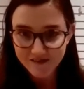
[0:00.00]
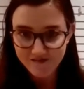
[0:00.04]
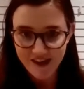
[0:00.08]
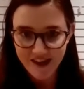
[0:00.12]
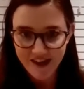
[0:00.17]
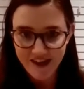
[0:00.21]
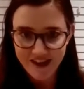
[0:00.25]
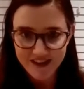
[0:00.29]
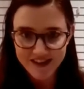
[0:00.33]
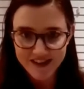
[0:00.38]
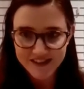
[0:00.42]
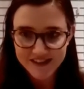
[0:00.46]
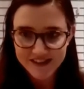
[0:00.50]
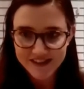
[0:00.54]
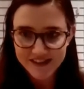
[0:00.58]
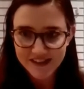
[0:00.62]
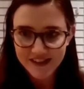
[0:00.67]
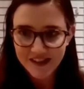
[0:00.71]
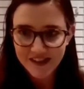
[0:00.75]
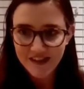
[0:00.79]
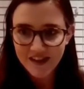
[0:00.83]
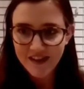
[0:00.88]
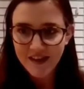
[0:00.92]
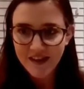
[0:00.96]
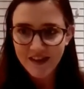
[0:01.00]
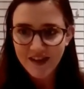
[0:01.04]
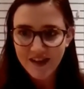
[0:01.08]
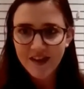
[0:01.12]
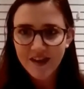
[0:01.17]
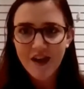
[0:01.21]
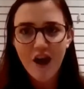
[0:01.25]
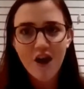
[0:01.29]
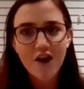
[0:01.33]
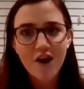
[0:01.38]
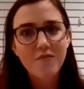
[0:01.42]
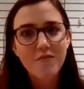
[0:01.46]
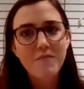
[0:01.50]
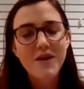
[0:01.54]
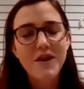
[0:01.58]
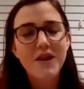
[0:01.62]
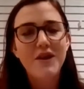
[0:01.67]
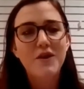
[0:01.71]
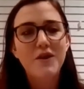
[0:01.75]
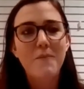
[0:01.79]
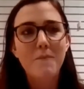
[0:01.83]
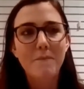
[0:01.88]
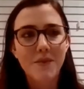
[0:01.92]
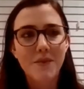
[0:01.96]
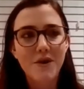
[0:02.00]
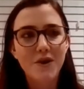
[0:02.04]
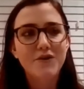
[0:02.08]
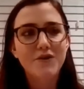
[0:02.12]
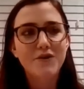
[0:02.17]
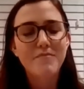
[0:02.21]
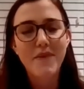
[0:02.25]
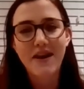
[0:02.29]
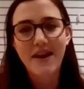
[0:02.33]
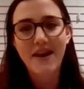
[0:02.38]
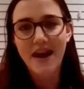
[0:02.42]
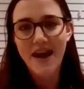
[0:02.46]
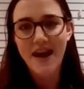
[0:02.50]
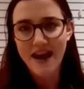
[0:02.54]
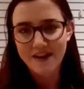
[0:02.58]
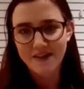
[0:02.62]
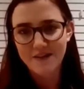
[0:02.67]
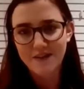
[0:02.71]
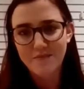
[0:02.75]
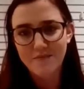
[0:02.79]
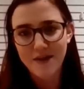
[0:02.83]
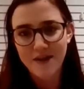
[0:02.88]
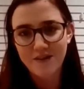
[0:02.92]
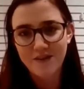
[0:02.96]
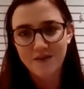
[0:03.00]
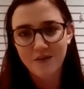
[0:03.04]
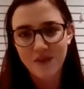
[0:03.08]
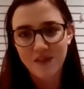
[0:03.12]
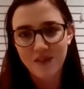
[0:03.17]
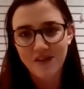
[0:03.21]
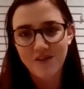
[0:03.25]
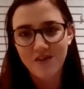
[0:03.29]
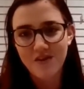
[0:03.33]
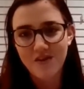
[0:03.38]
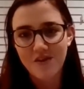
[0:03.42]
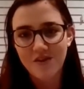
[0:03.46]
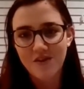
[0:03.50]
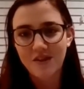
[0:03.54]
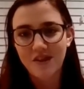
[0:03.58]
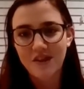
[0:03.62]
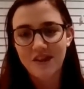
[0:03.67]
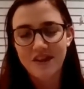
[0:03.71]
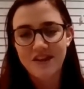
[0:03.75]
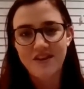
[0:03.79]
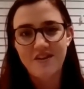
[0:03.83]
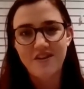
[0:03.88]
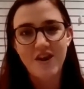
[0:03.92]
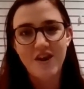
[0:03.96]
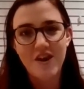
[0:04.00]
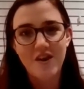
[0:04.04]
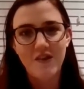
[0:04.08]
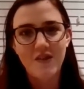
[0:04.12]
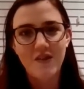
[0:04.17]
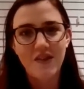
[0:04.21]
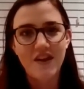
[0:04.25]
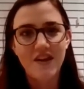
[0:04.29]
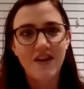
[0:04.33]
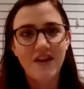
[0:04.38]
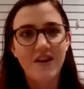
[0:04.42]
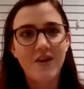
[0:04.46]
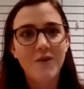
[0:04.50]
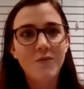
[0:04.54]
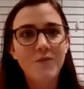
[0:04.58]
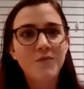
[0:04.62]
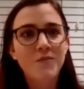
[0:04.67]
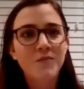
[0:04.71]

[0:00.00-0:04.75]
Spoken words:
race, kind of be in a much better headspace with it all and know that